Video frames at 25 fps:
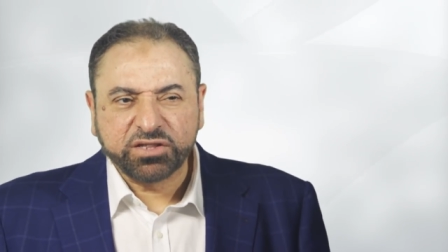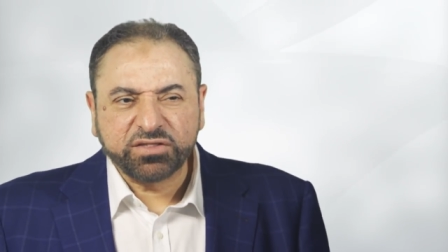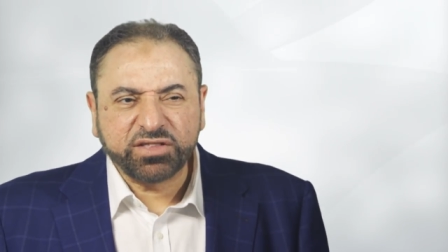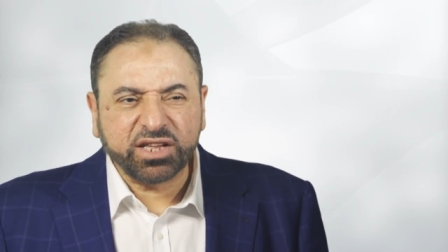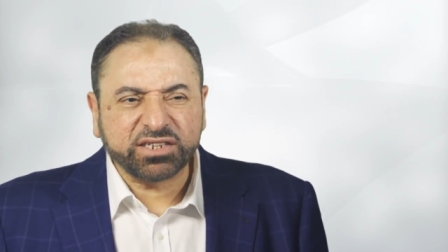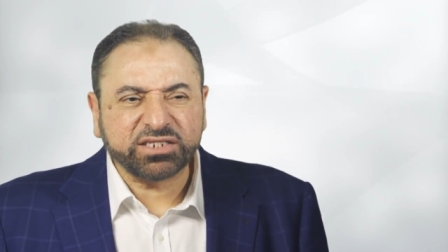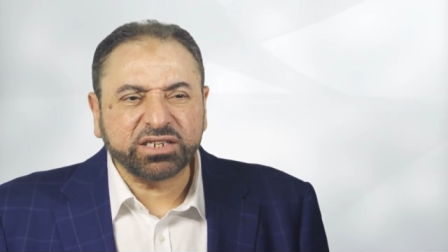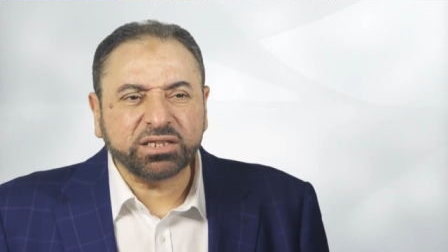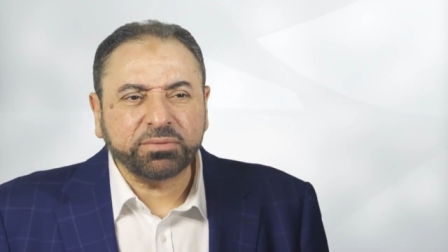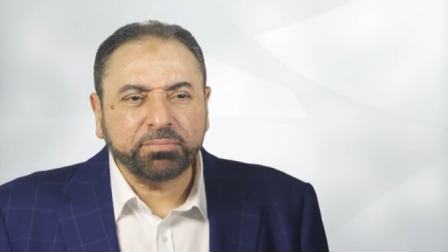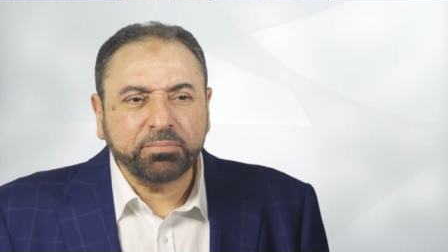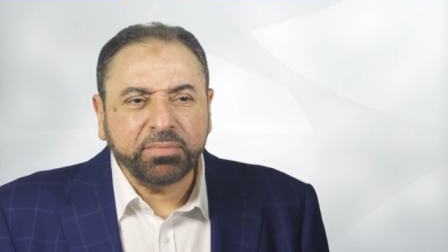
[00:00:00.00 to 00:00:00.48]

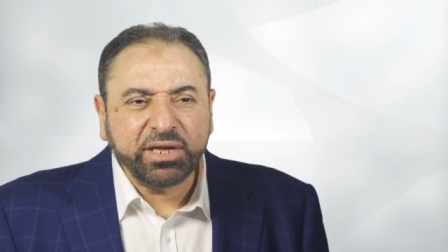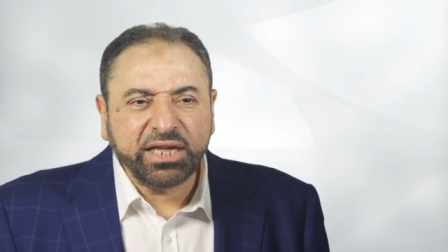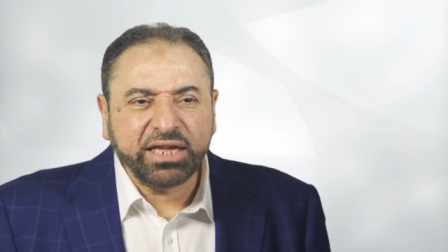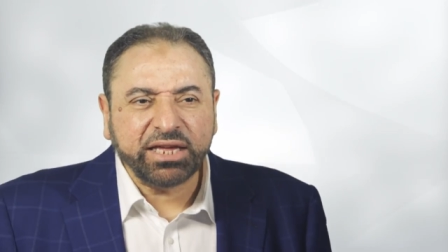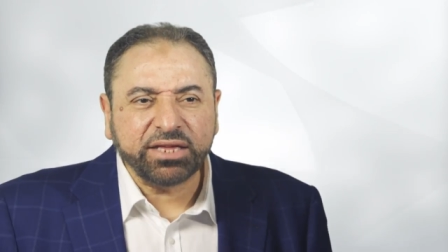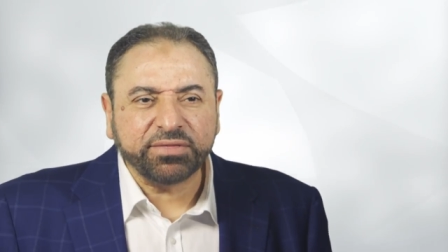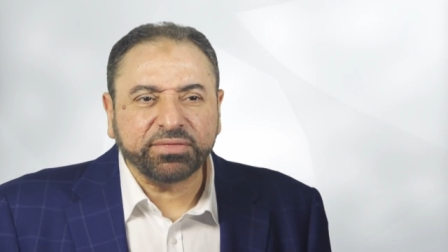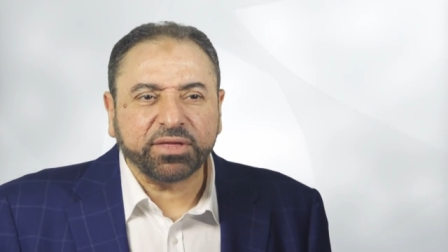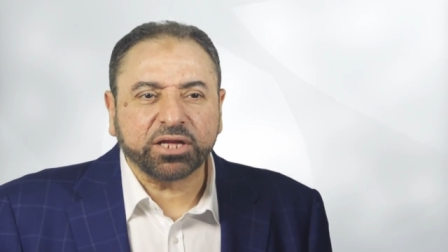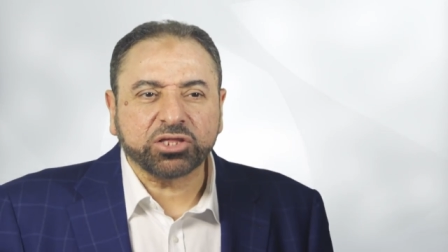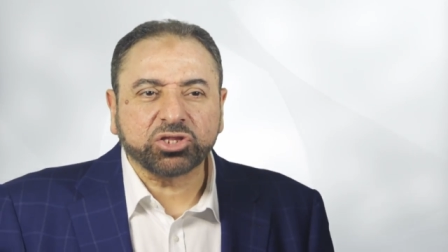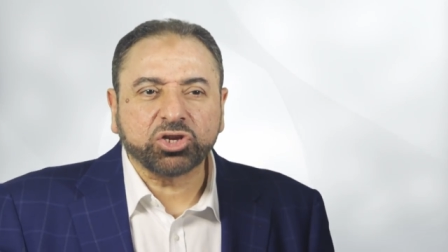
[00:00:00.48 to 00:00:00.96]
does it
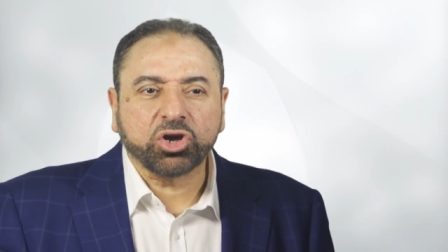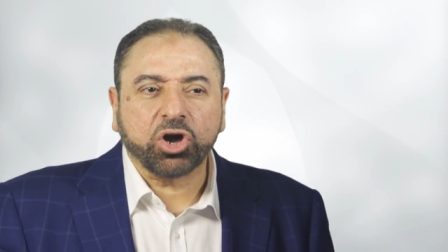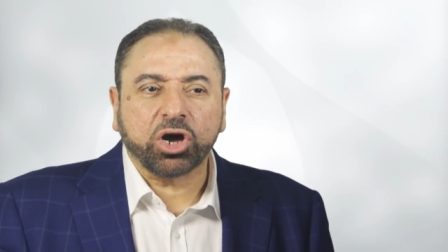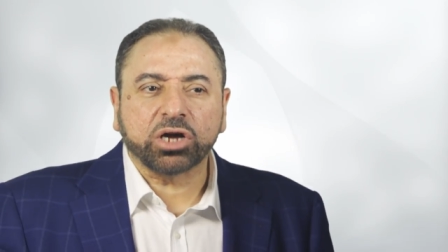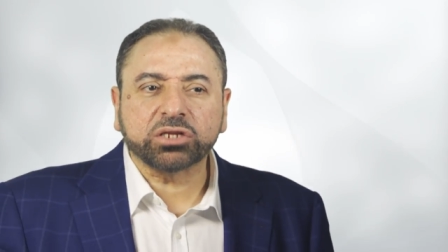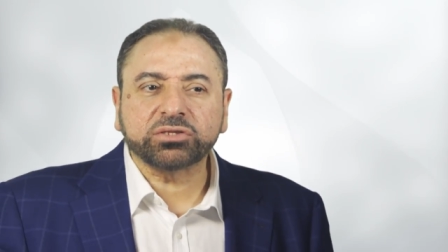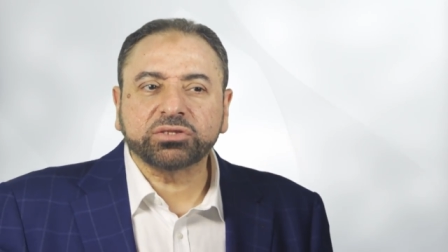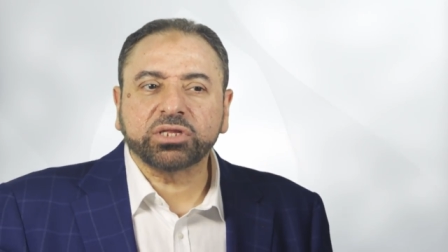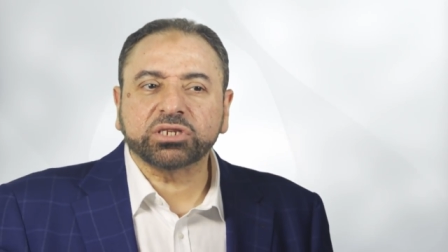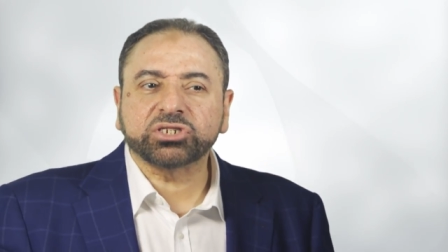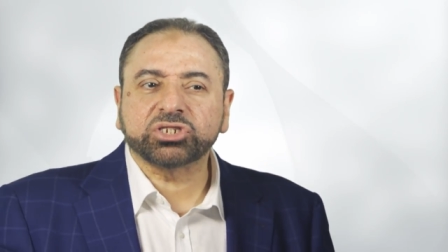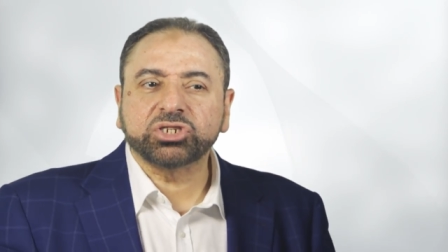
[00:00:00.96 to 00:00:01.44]
mean that
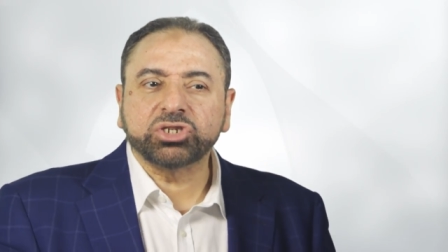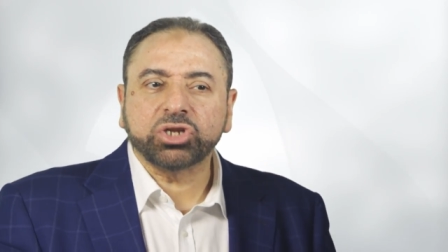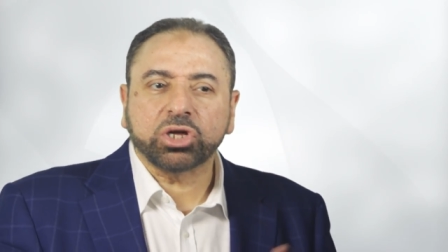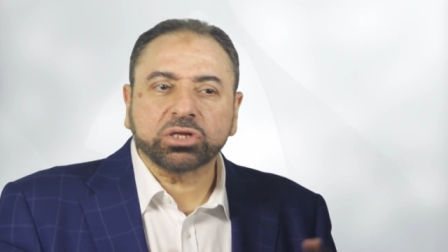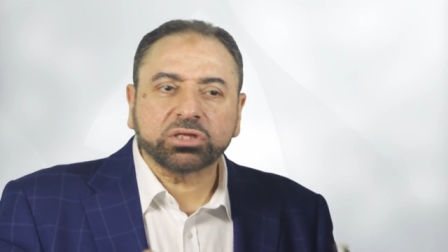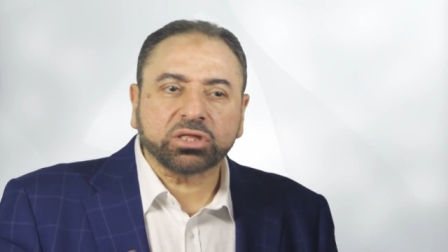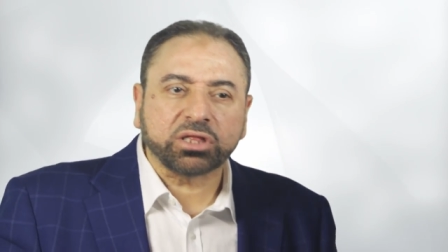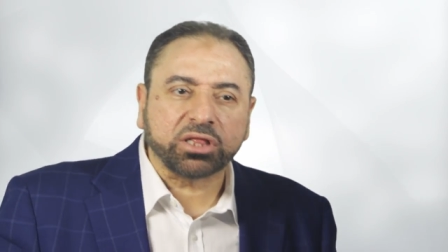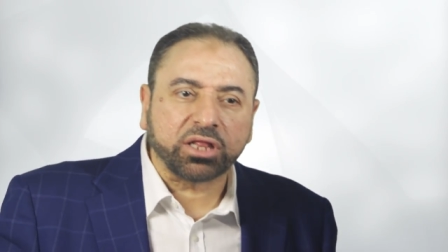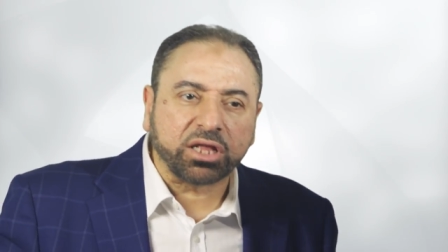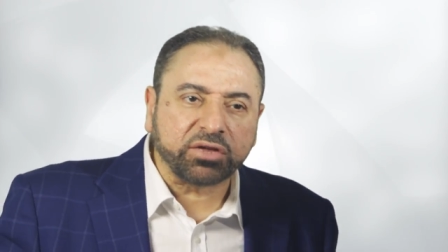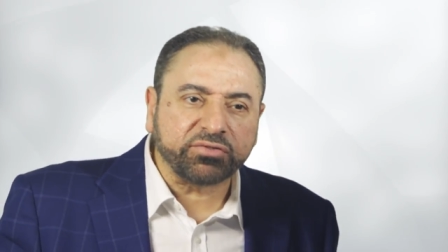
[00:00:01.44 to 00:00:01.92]
God does
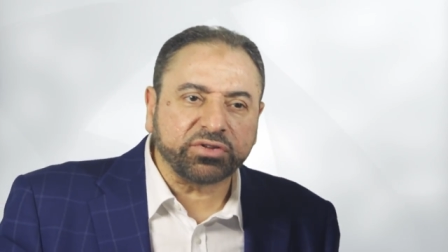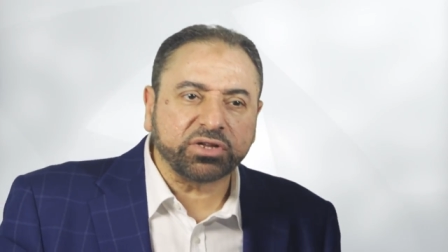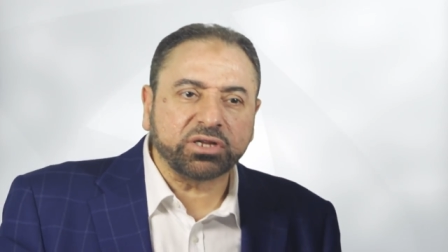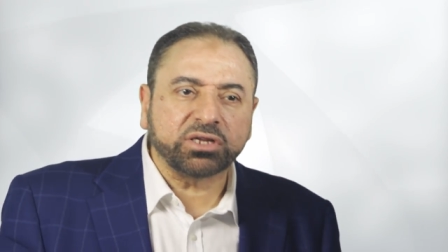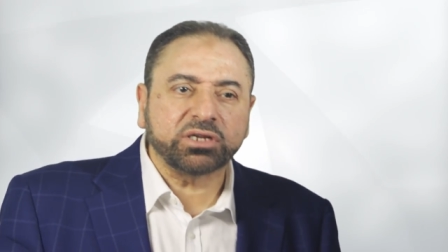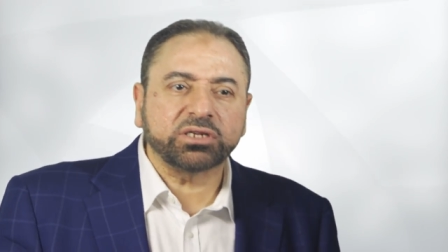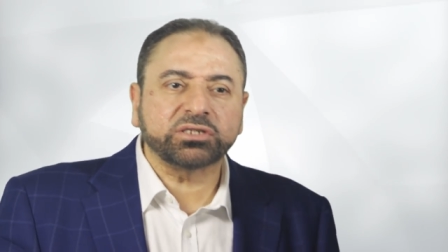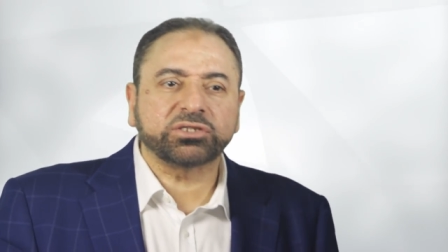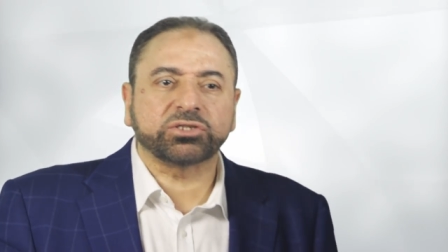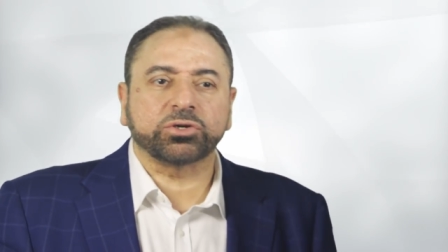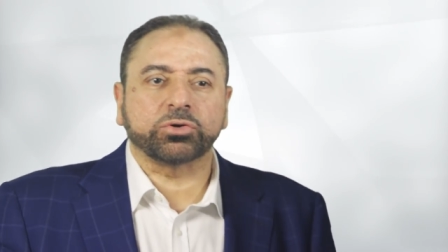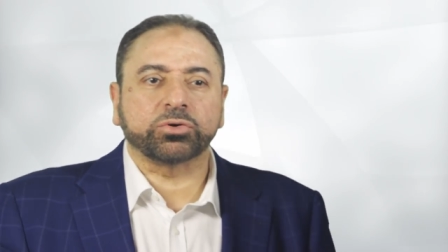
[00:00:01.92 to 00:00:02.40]
not love
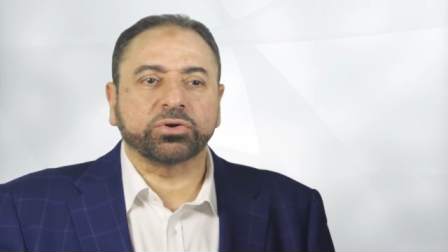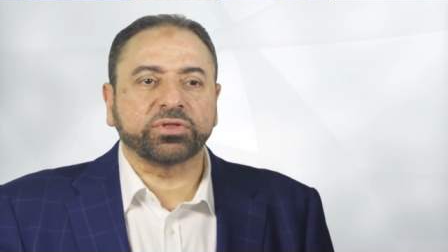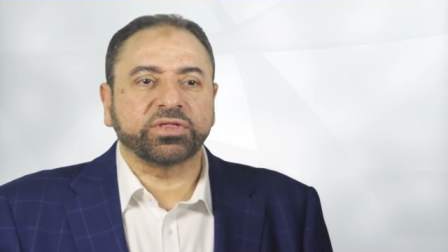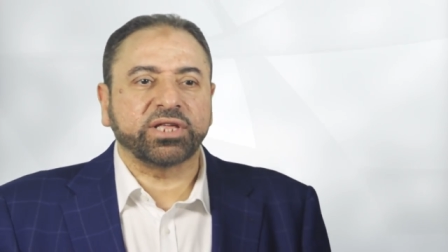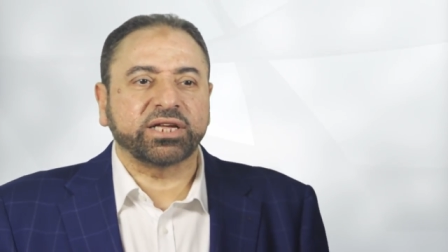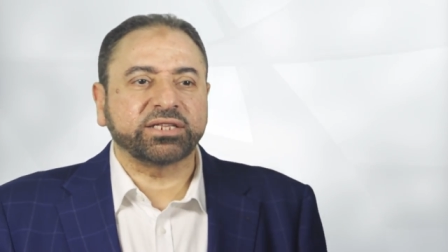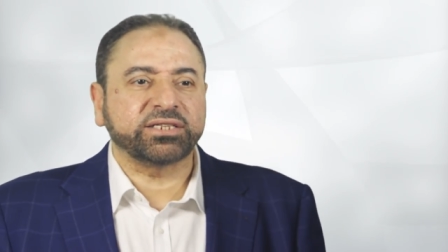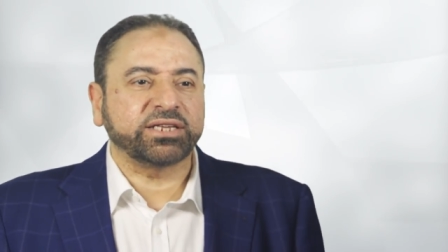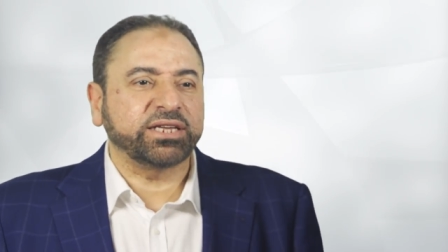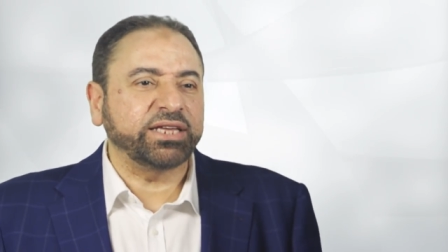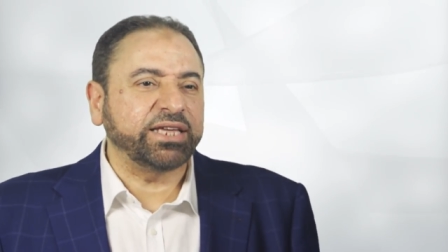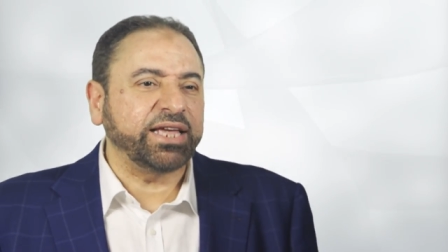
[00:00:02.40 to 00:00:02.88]
us or
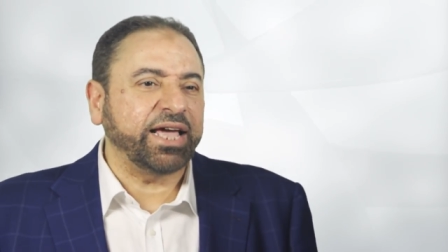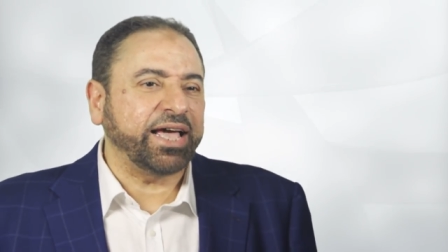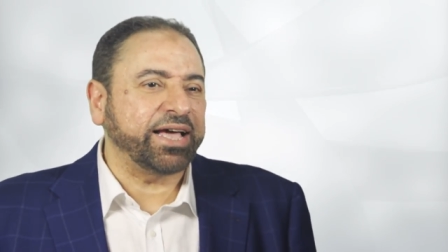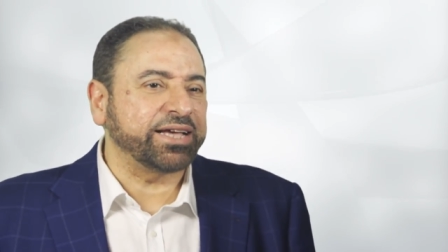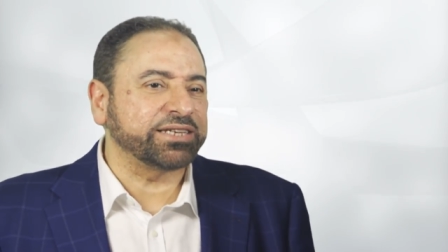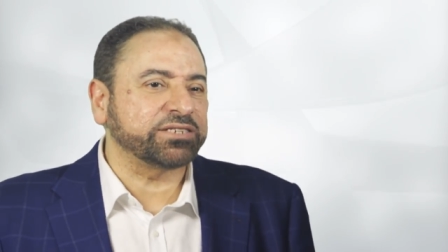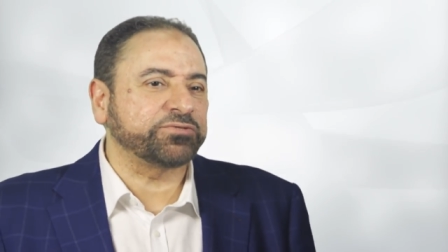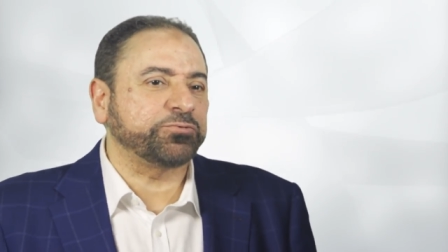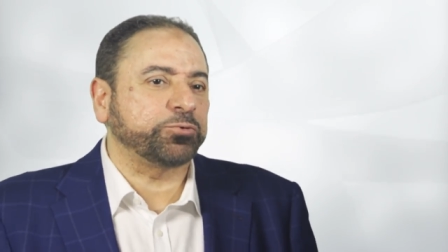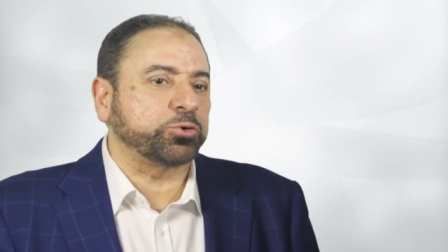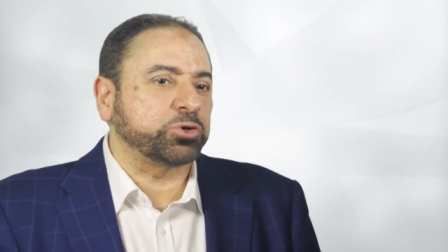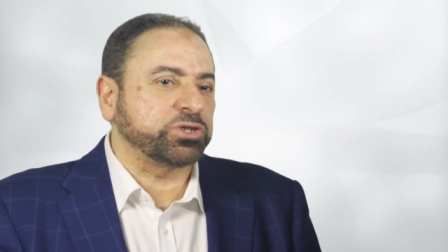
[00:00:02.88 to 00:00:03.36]
that he
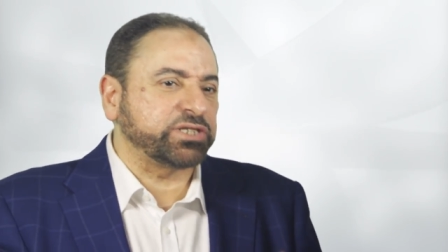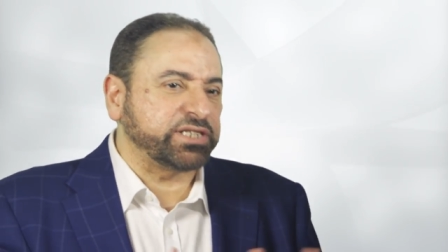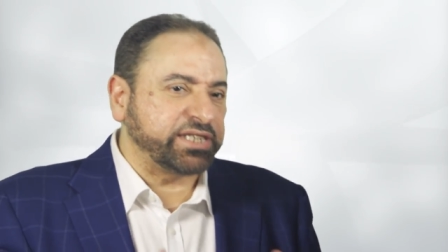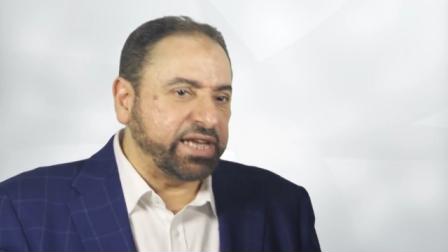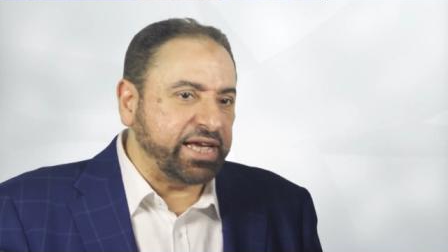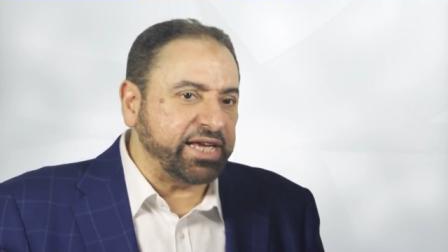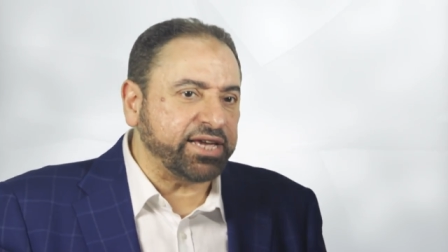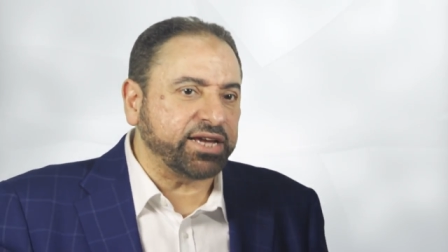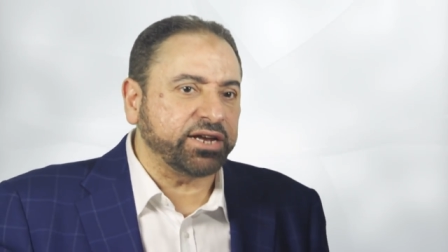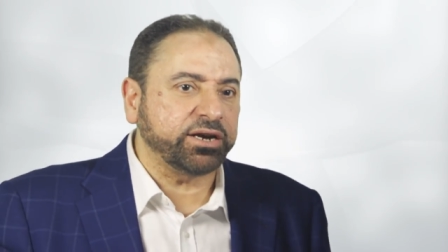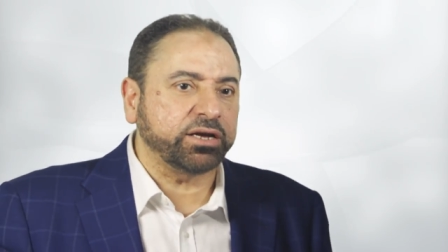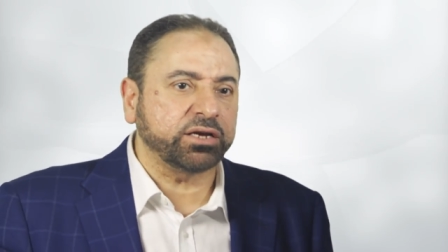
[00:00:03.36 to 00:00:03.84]
has
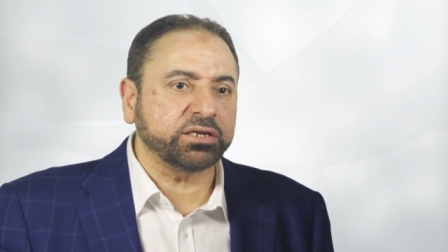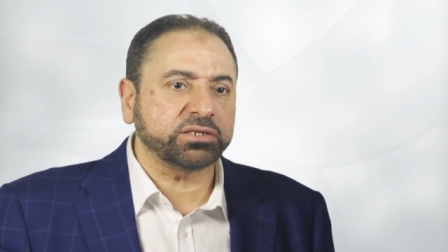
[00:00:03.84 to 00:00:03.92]
forsaken